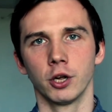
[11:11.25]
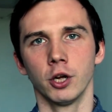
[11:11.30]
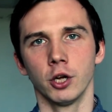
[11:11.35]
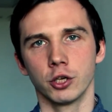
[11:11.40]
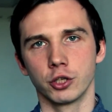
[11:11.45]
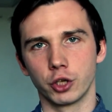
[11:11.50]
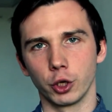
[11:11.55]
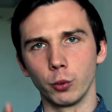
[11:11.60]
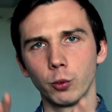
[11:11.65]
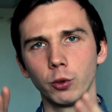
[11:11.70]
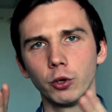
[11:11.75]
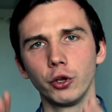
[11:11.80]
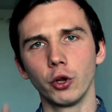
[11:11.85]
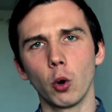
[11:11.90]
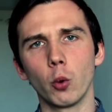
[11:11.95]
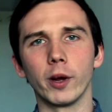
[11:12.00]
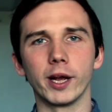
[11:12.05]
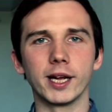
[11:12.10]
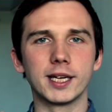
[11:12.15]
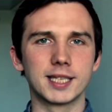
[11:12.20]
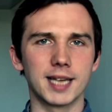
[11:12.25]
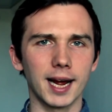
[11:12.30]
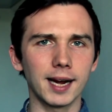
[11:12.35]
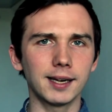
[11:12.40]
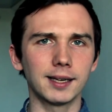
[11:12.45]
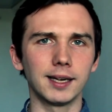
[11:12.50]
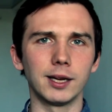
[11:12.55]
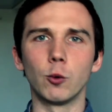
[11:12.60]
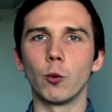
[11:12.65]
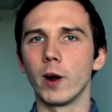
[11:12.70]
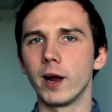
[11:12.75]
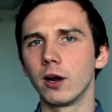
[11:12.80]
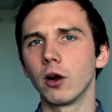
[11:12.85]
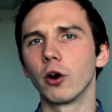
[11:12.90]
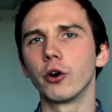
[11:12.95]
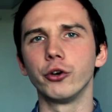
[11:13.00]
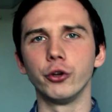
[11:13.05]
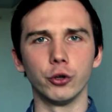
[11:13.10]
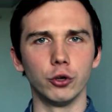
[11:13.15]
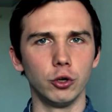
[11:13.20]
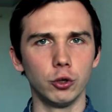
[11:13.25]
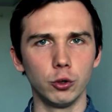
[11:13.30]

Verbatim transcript: so you will know exactly when are you